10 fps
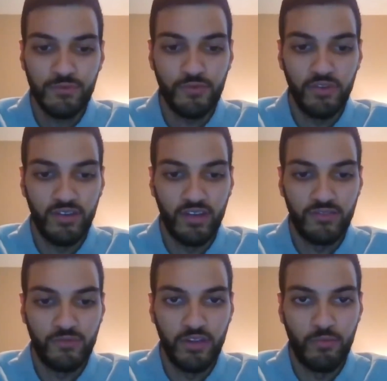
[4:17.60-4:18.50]
Truly, really,
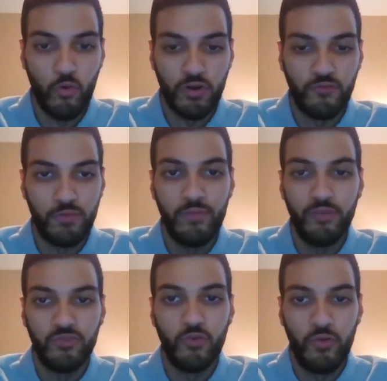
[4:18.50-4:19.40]
it's really important for
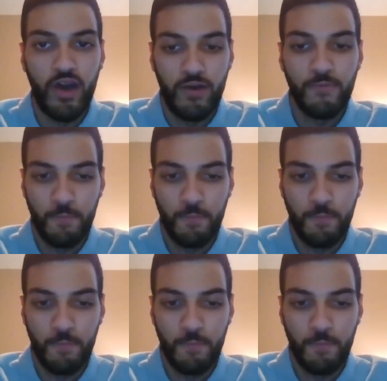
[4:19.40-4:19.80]
people to know that.